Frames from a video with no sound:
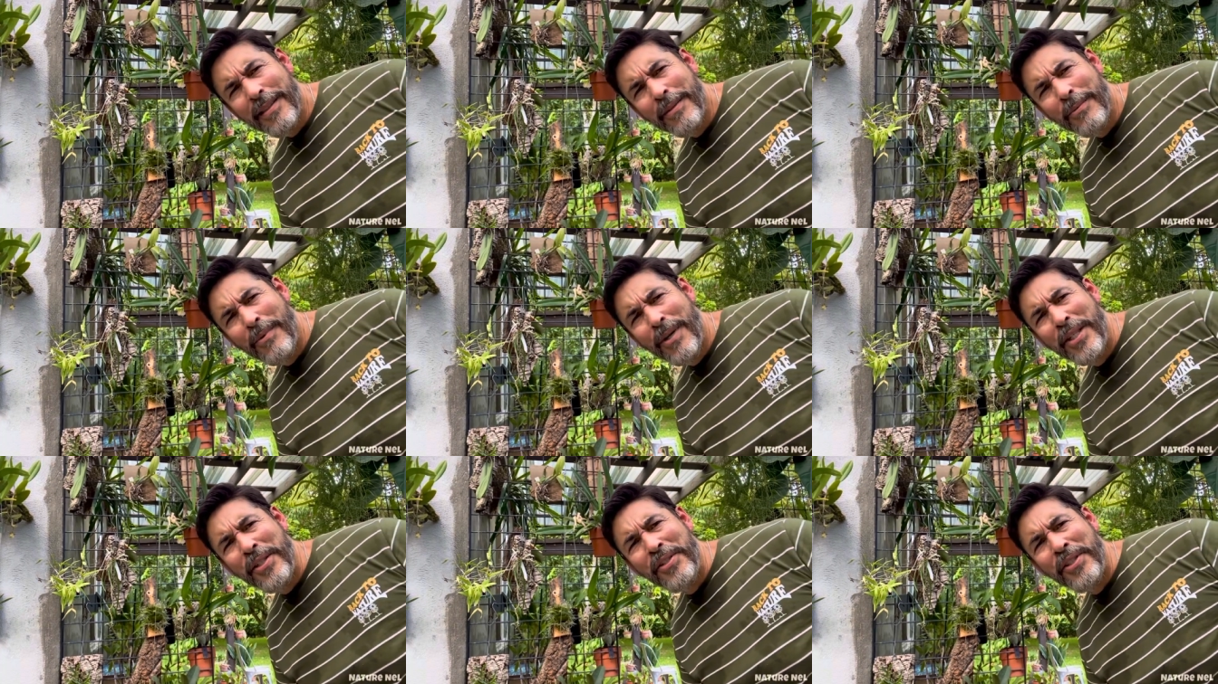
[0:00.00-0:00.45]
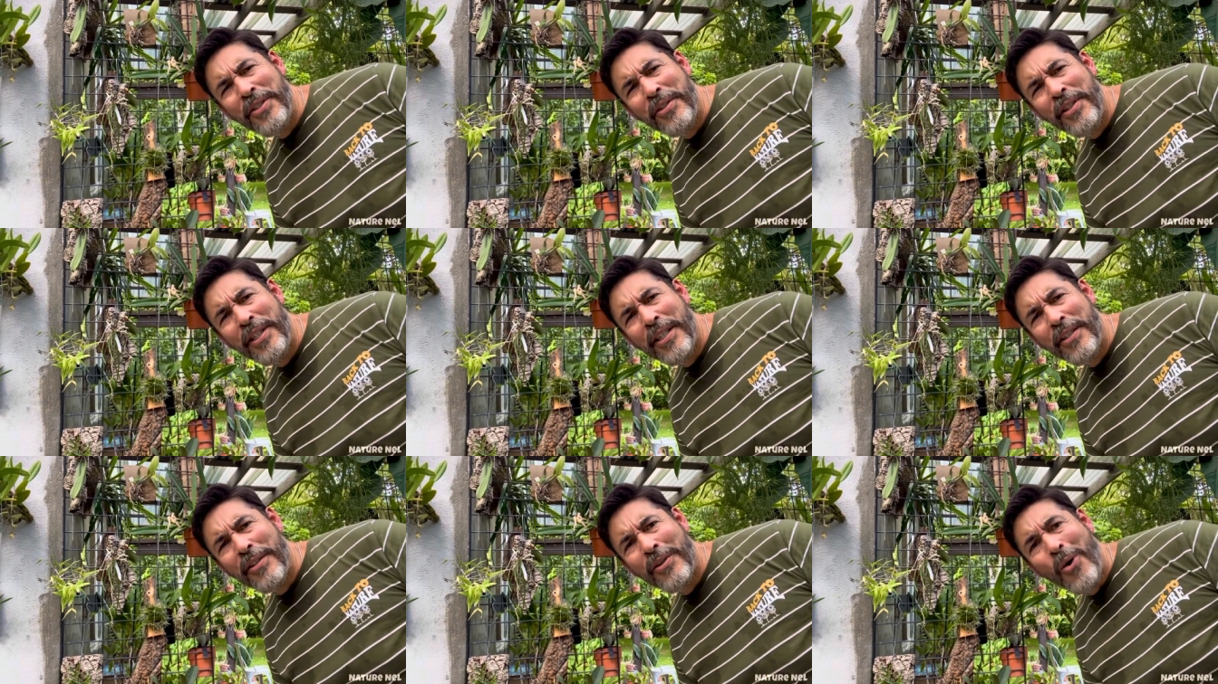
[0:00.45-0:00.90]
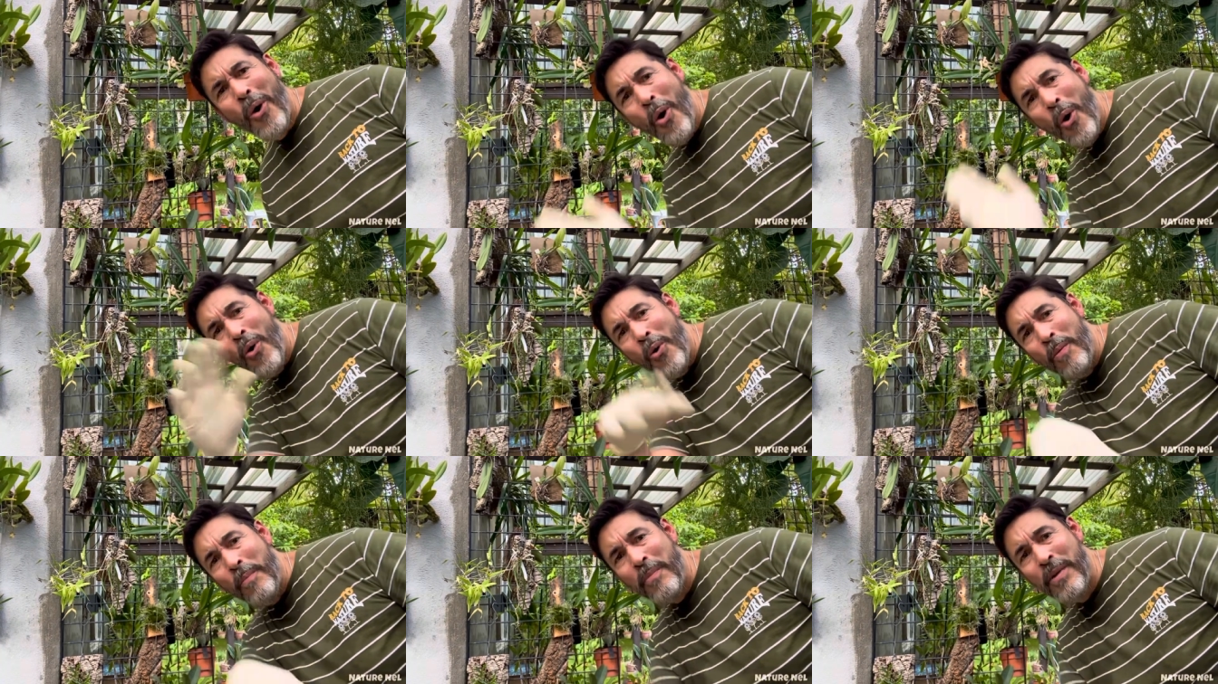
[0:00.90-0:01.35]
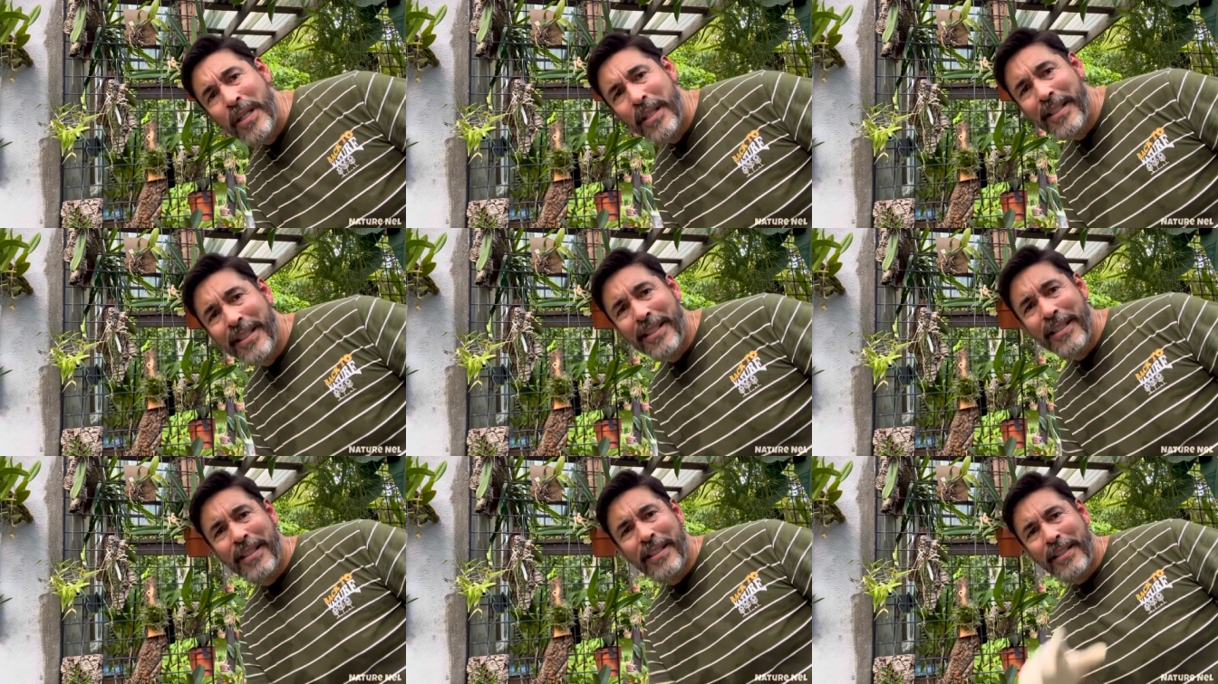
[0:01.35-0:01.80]
Why are you still here? Go home.
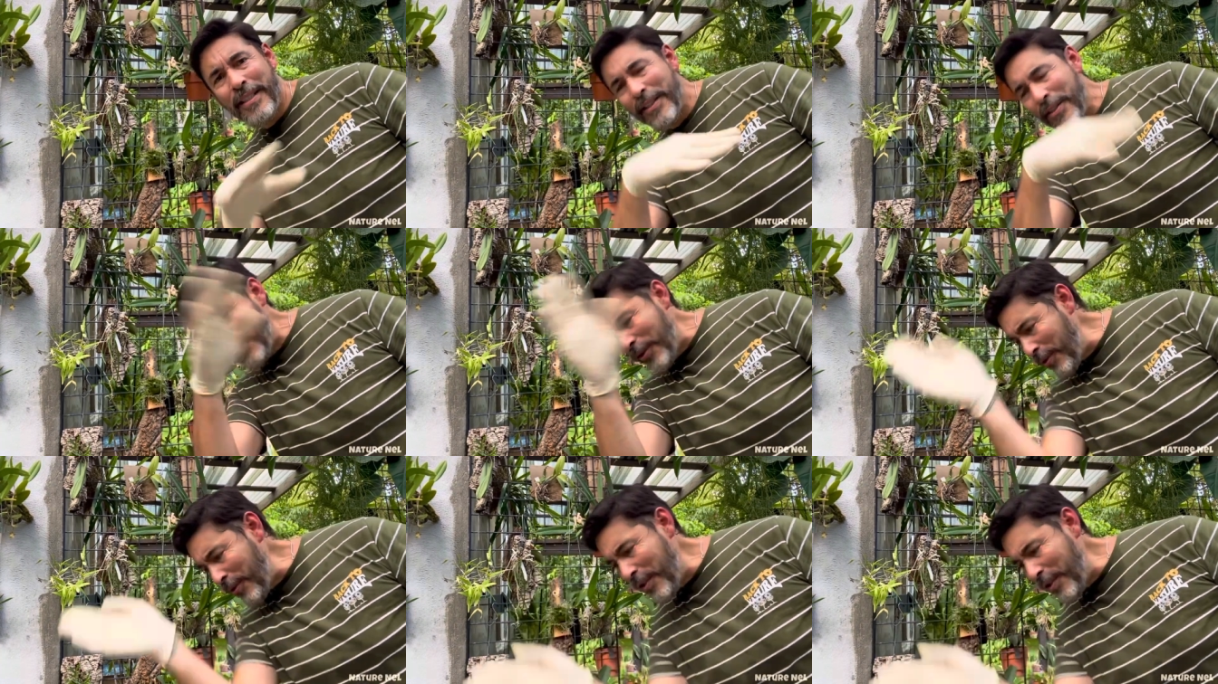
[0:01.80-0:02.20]
Go to